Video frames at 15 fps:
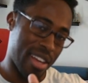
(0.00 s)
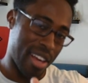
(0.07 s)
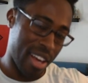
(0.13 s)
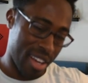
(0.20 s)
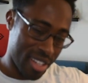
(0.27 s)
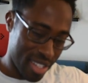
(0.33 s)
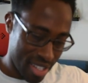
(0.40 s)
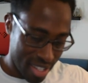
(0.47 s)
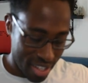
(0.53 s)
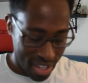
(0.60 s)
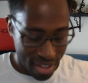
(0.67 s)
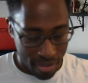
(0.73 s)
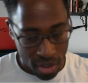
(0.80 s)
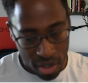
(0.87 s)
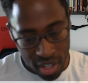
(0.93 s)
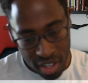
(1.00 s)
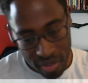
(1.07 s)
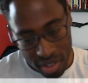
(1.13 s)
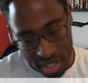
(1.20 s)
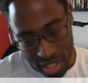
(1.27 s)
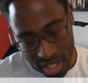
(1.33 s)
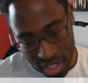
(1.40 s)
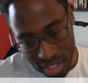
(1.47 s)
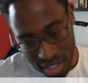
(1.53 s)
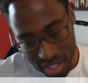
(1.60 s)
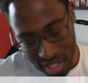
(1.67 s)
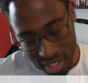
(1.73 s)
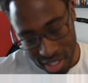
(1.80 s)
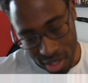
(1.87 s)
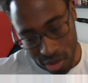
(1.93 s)
X, if you can give us
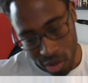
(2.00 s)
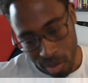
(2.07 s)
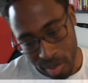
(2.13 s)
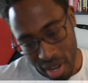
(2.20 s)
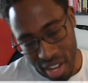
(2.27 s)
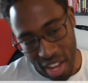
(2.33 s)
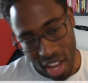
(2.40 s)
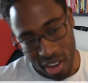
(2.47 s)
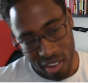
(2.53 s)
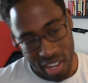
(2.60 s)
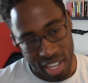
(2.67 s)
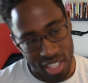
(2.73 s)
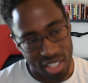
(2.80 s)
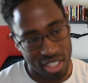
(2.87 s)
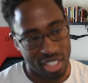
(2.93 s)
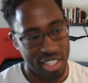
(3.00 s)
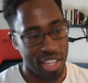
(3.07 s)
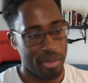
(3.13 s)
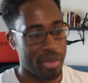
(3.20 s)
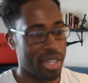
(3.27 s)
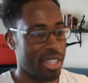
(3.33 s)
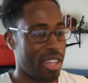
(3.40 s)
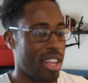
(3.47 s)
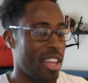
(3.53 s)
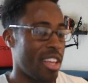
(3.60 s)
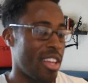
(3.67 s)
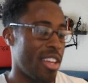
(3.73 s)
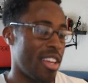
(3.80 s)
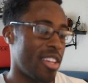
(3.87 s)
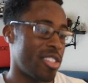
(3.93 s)
the group by aggregation statement
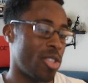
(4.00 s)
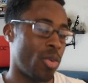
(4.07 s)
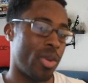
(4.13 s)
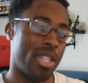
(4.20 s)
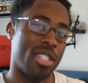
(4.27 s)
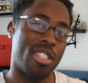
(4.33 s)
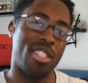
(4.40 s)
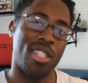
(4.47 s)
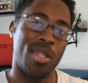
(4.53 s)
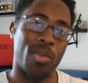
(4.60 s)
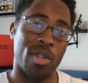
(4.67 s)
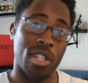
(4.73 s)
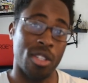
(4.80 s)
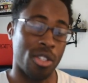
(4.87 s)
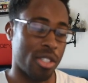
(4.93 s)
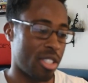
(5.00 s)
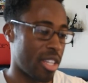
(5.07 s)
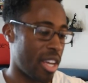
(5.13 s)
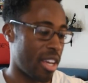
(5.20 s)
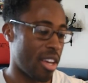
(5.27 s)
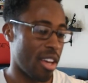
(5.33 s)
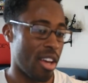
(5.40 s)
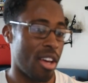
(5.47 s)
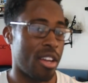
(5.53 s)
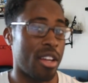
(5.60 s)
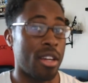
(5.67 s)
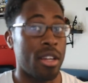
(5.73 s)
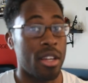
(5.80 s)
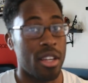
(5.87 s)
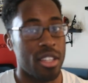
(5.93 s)
so we can see what it looks like on
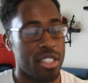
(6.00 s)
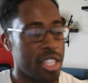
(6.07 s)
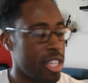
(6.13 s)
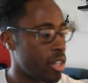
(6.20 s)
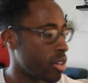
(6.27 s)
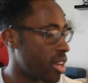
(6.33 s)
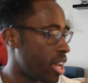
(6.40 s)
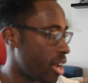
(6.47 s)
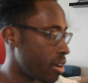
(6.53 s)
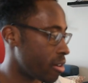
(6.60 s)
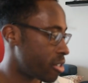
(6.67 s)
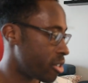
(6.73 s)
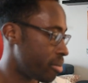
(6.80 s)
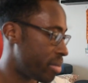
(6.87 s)
a year character